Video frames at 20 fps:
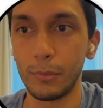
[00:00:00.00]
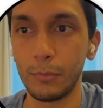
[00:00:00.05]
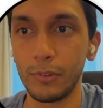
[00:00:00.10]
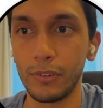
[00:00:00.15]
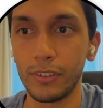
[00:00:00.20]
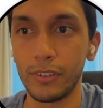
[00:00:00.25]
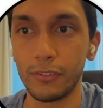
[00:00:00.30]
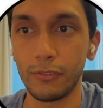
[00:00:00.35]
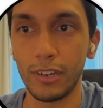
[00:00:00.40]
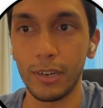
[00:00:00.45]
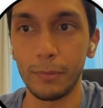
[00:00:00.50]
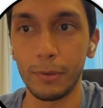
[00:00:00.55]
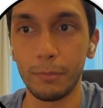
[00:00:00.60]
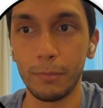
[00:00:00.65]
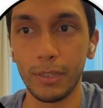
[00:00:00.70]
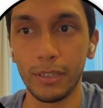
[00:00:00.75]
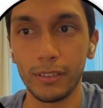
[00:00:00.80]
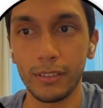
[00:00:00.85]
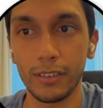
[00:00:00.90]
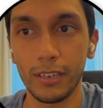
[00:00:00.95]
when we're describing
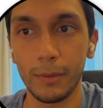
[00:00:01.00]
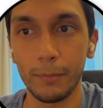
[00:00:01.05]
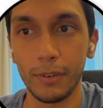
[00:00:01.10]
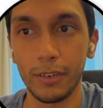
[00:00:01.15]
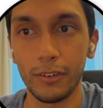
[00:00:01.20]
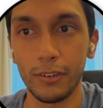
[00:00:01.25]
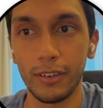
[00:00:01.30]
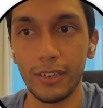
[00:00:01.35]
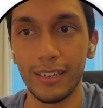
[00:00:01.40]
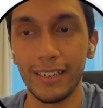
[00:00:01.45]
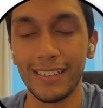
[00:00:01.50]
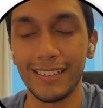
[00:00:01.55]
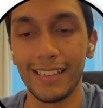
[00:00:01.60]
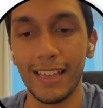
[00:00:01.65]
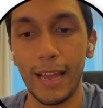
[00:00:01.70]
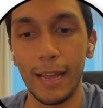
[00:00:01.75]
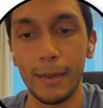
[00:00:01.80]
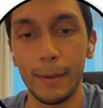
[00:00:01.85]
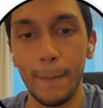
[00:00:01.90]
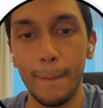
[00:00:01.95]
build time here, it is
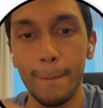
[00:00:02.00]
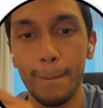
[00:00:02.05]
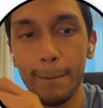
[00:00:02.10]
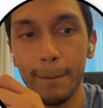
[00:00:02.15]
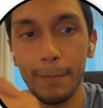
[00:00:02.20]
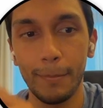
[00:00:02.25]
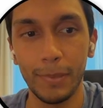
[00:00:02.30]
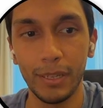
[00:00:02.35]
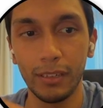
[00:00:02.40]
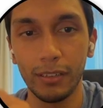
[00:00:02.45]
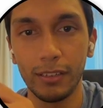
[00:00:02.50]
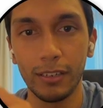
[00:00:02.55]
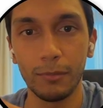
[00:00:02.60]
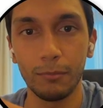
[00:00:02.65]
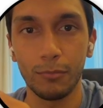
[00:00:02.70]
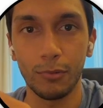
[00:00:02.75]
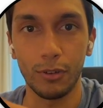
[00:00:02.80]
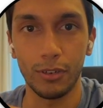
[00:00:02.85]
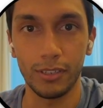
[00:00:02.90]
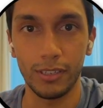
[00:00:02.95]
that
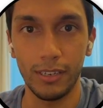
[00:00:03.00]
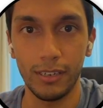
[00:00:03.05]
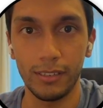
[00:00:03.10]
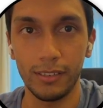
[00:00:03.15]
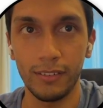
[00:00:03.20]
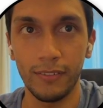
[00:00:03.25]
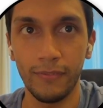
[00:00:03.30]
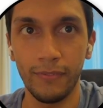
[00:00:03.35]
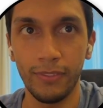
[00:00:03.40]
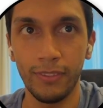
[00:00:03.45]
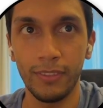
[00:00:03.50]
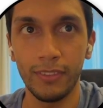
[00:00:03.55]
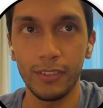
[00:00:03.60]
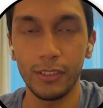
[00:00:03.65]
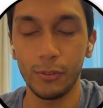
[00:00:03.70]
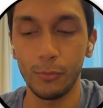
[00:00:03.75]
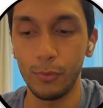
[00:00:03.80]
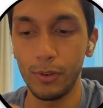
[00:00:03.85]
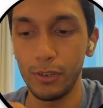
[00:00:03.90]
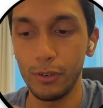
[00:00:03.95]
building process.
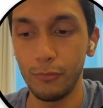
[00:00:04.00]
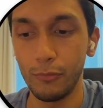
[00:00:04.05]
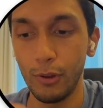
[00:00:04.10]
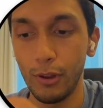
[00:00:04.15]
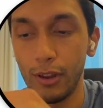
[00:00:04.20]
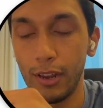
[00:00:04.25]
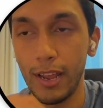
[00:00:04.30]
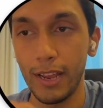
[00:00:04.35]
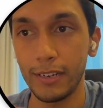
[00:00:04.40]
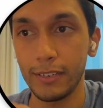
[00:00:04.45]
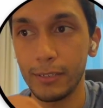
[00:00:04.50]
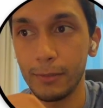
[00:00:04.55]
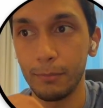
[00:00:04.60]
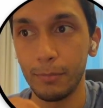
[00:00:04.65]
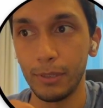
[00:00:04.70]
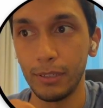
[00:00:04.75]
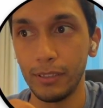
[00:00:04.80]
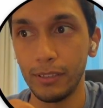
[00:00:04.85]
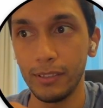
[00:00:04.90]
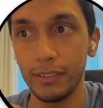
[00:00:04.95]
So when you run next
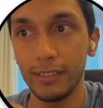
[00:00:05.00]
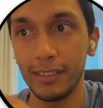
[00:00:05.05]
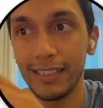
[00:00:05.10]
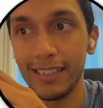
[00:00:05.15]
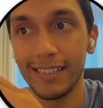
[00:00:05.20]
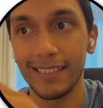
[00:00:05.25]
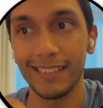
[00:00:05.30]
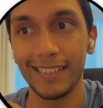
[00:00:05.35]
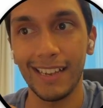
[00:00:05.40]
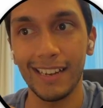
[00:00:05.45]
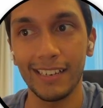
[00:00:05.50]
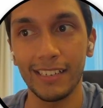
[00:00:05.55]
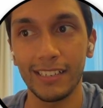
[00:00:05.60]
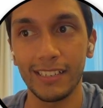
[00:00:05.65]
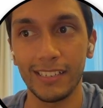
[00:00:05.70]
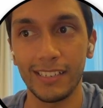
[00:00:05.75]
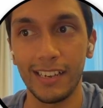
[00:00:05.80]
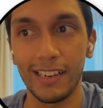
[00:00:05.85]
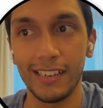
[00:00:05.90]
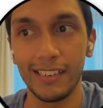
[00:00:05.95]
build, the static
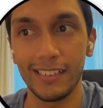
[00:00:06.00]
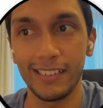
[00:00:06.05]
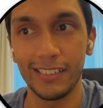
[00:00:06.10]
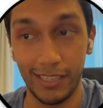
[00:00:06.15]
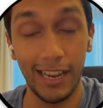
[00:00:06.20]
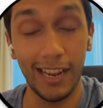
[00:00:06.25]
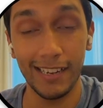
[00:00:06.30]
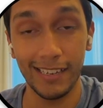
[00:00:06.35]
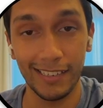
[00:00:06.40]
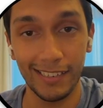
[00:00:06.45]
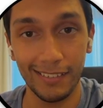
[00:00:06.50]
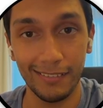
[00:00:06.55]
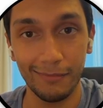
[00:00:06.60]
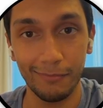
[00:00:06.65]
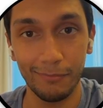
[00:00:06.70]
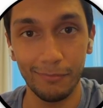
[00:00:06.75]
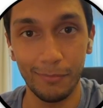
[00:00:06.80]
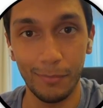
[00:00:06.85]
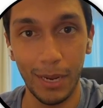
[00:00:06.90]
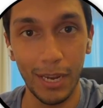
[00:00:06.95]
site, static
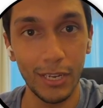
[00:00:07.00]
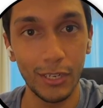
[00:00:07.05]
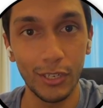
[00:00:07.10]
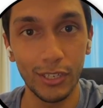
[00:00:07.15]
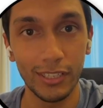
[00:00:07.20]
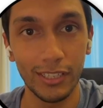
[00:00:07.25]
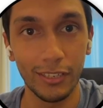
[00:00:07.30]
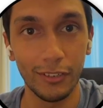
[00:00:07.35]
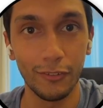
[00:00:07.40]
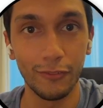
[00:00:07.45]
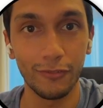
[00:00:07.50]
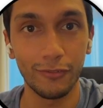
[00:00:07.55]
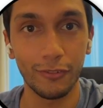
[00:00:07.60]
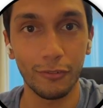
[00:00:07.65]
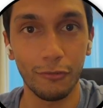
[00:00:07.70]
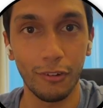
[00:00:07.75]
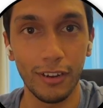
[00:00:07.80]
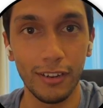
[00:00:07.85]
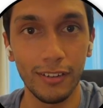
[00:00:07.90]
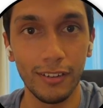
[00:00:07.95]
pages that you've
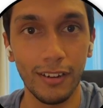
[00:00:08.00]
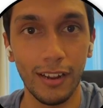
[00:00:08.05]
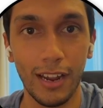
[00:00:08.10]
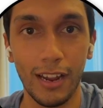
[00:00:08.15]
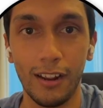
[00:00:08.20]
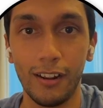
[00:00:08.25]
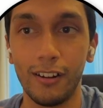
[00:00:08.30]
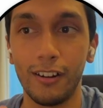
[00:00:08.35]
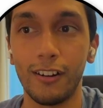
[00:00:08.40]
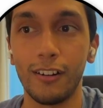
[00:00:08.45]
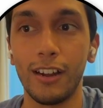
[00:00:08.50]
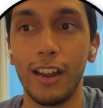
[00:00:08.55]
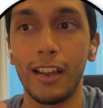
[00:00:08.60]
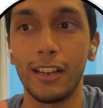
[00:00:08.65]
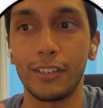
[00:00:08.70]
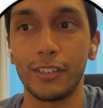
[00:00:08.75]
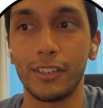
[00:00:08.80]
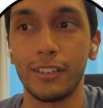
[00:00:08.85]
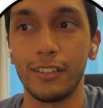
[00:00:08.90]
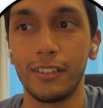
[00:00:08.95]
created are
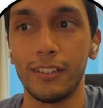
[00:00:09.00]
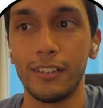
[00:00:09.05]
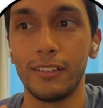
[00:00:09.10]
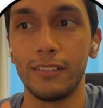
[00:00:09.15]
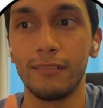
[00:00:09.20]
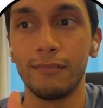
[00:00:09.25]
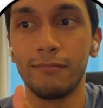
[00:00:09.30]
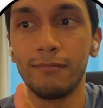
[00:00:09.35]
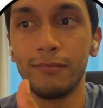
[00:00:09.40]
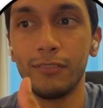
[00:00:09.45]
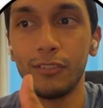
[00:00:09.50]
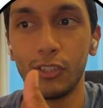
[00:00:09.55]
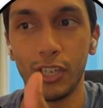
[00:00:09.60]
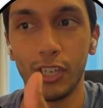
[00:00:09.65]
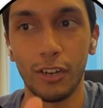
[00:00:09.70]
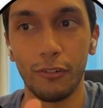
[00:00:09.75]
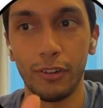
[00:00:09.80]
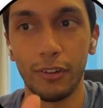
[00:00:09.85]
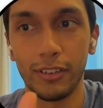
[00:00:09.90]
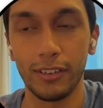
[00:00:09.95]
actually
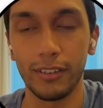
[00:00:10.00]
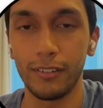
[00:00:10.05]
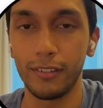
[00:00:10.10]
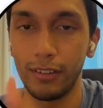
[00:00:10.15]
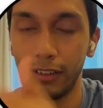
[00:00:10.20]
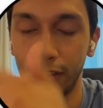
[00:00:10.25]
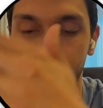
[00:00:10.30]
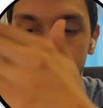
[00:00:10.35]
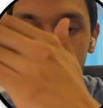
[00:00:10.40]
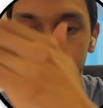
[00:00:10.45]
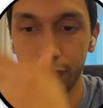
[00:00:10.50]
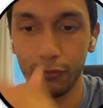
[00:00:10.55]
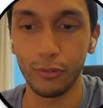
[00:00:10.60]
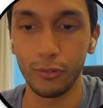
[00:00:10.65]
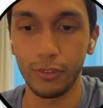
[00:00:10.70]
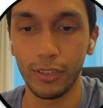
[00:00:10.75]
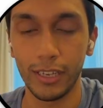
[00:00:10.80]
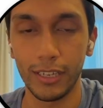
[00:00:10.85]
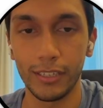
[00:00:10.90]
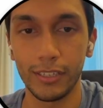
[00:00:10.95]
generated, like
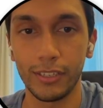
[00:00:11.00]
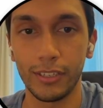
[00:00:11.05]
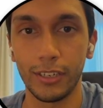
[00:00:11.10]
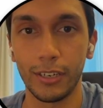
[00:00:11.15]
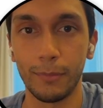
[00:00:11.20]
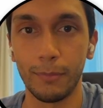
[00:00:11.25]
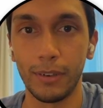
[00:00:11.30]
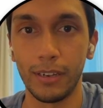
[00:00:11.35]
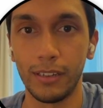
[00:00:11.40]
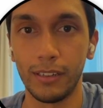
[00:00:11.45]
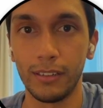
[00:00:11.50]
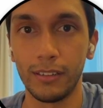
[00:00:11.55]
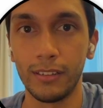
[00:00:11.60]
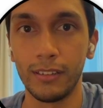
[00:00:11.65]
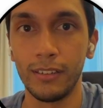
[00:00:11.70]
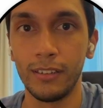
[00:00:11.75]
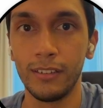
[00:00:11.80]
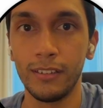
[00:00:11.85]
full HTML.